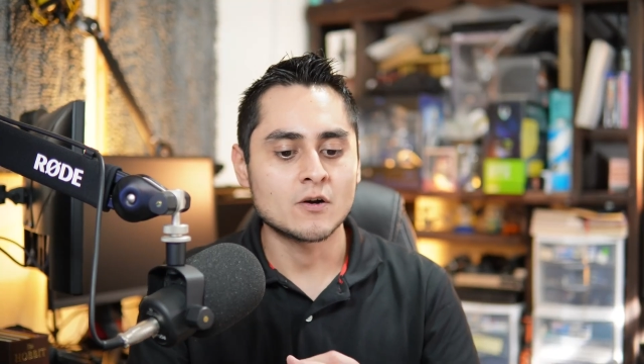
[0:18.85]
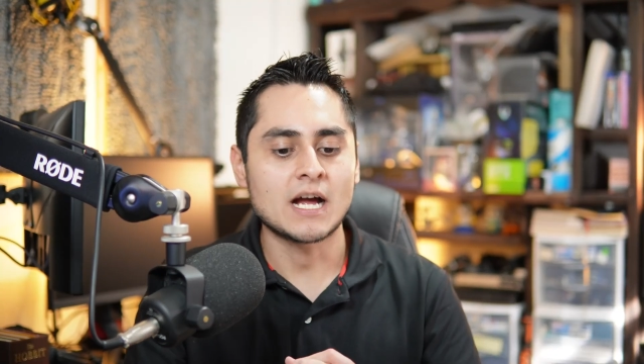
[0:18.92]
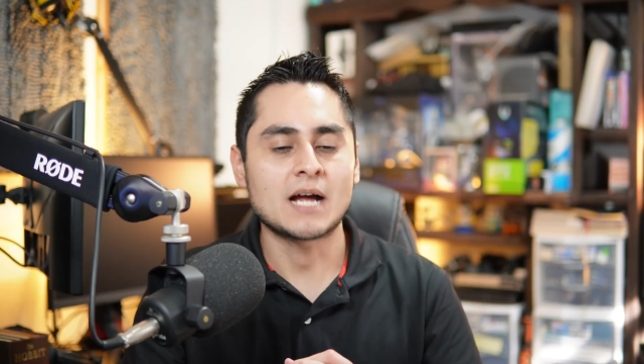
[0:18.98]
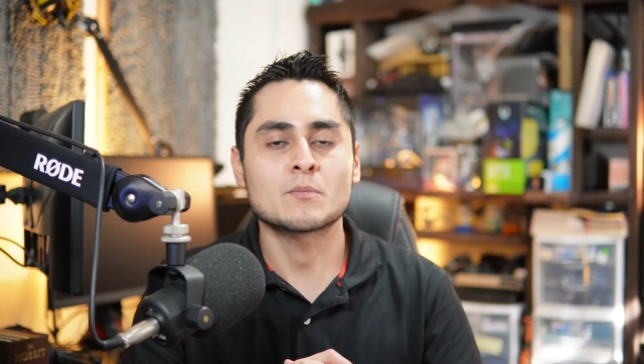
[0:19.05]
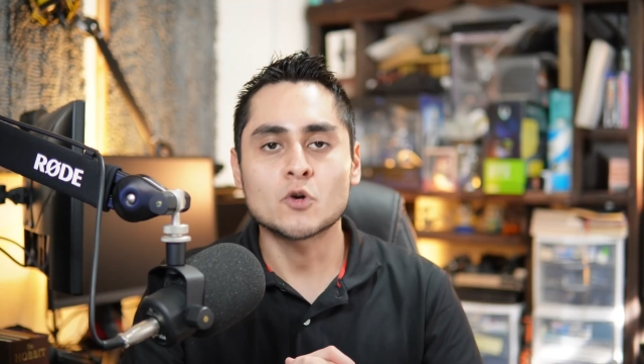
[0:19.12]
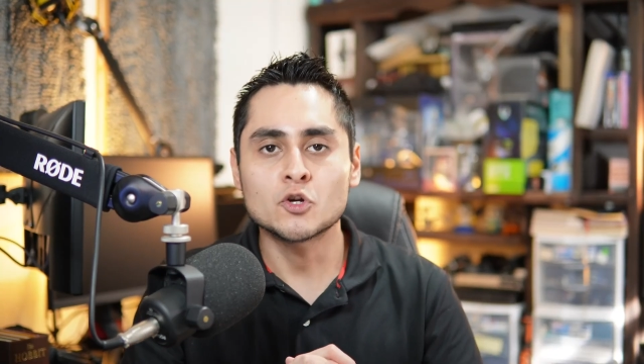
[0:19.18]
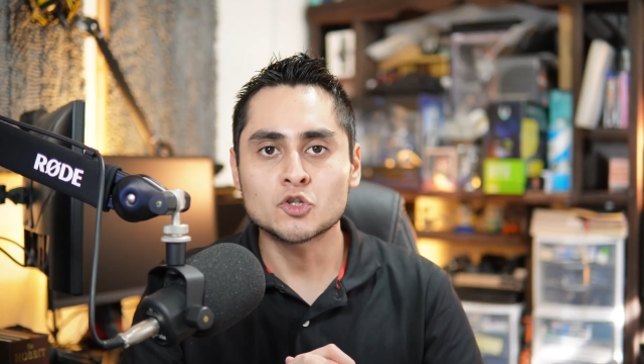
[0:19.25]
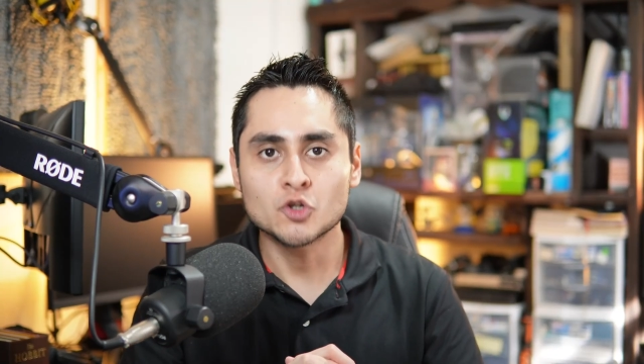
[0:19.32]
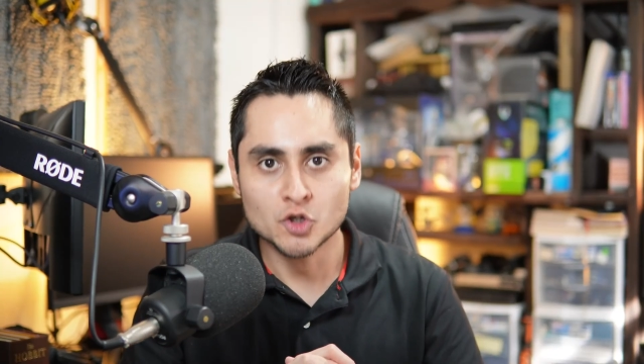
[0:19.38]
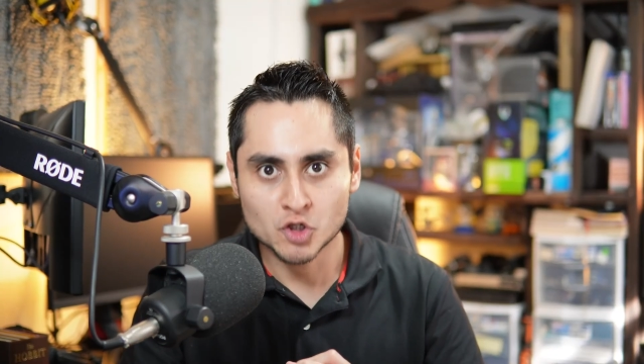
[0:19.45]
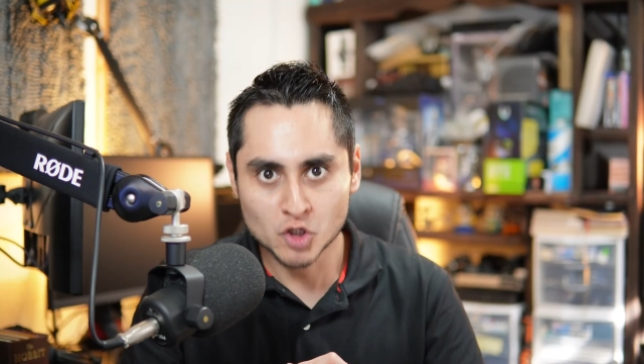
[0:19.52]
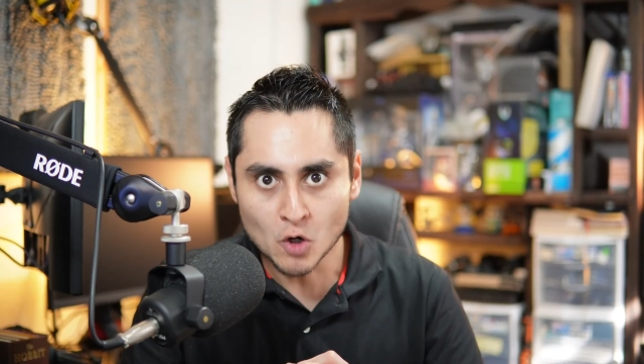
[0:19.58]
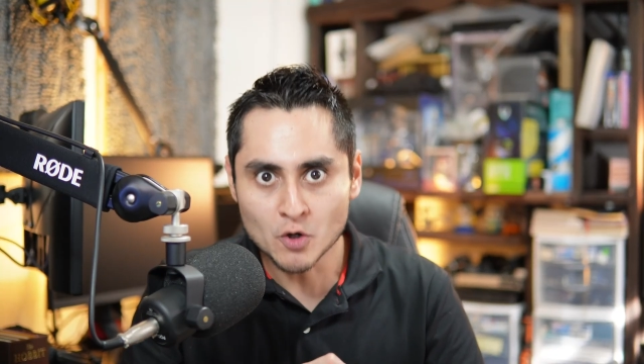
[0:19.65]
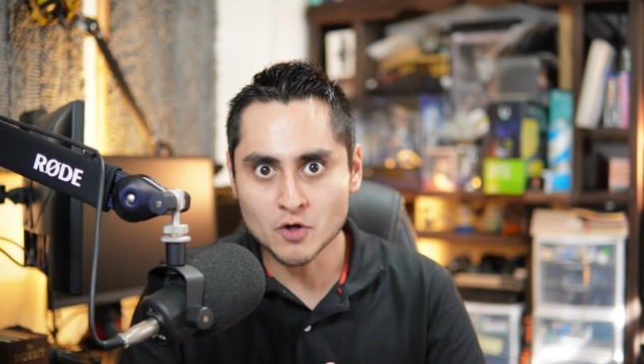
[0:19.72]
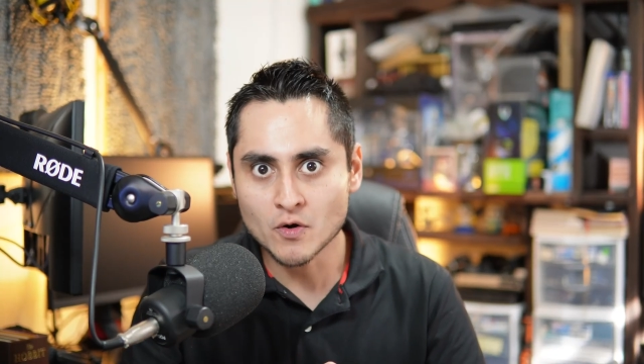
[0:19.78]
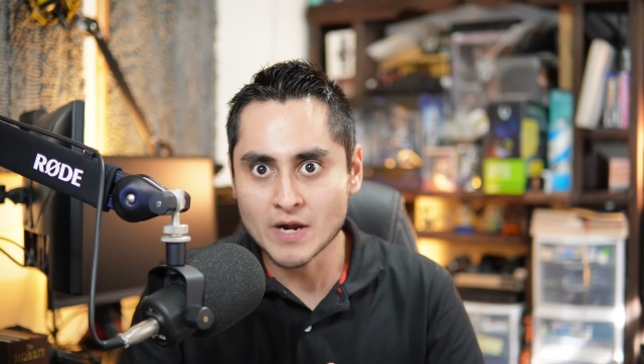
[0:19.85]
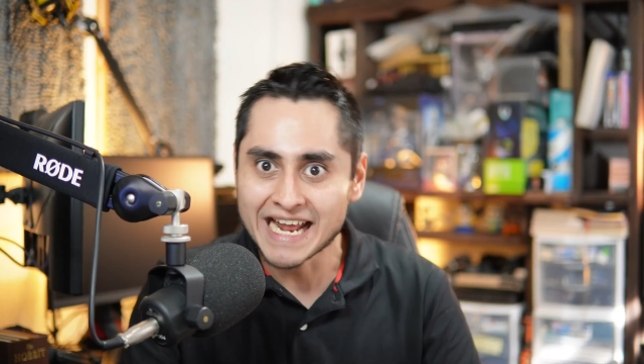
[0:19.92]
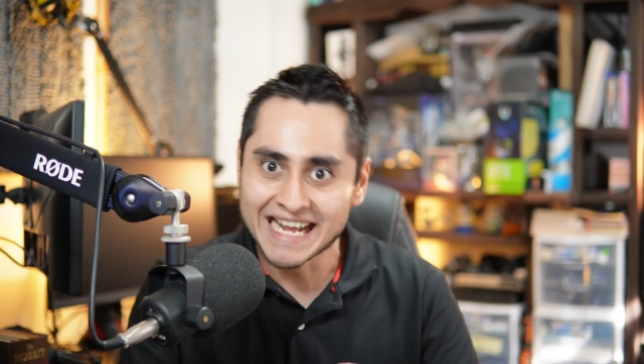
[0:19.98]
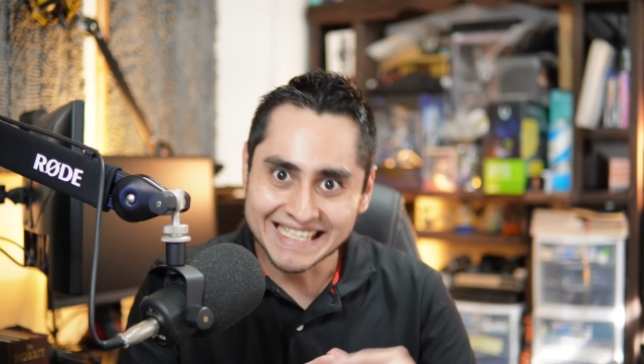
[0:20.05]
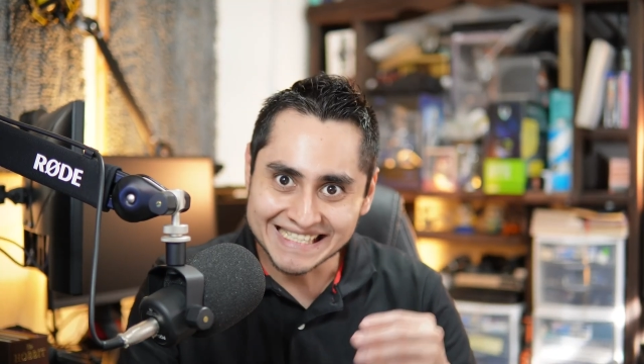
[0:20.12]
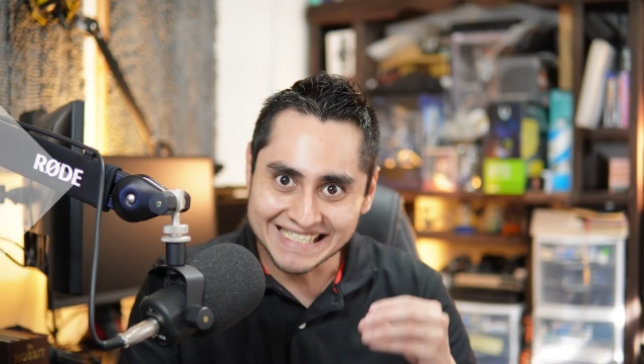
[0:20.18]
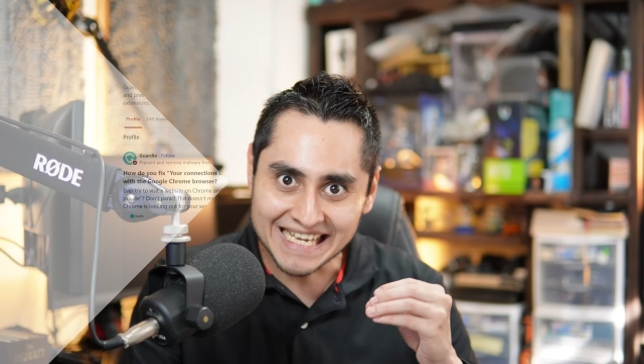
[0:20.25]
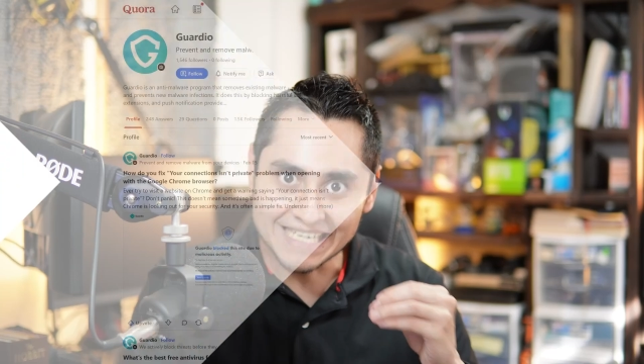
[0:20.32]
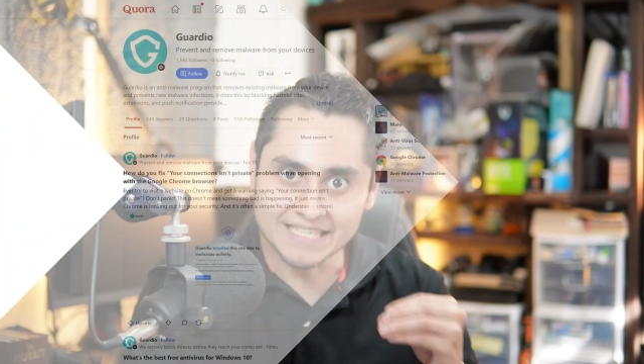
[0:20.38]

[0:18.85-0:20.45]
I'm going to show you exactly